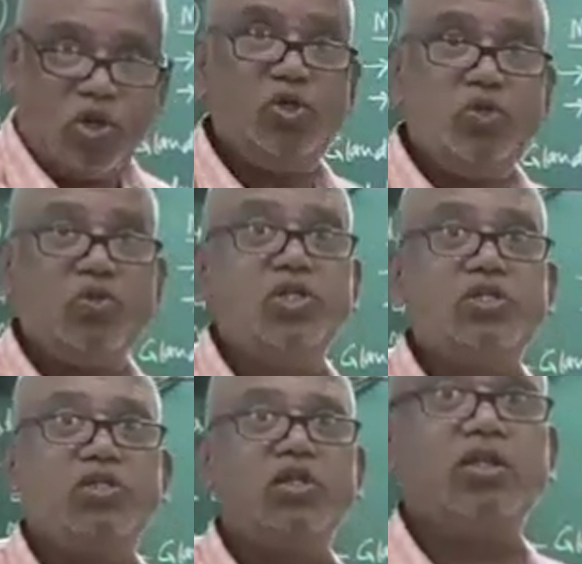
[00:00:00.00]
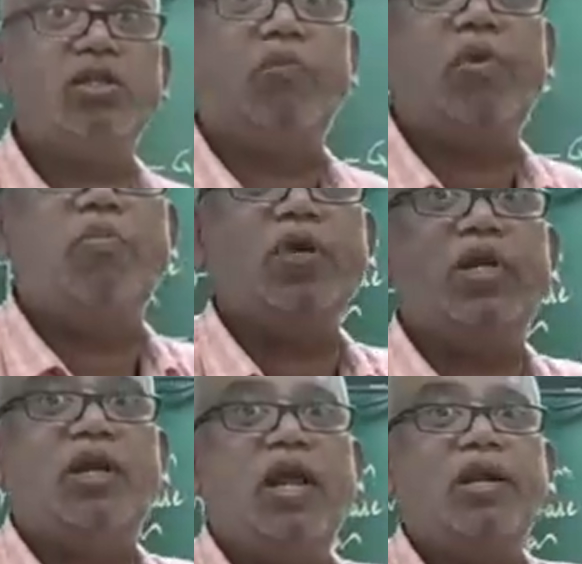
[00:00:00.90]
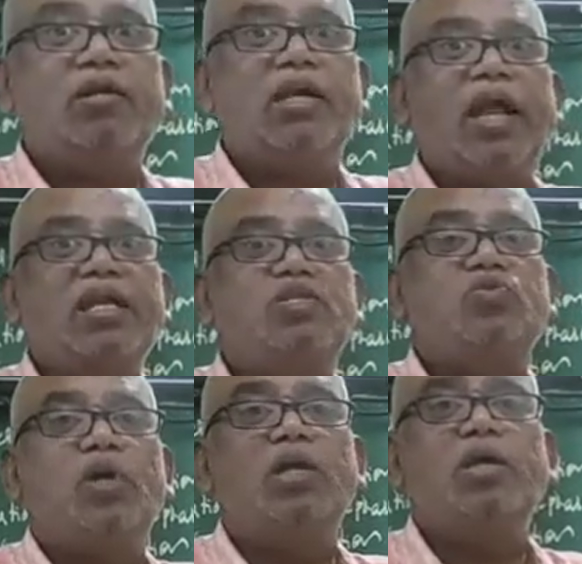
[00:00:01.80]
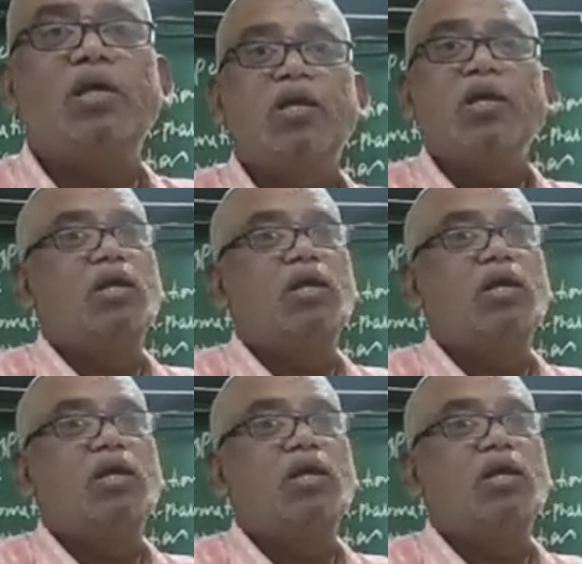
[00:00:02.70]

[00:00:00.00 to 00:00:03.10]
Due to this, the mammary gland gradually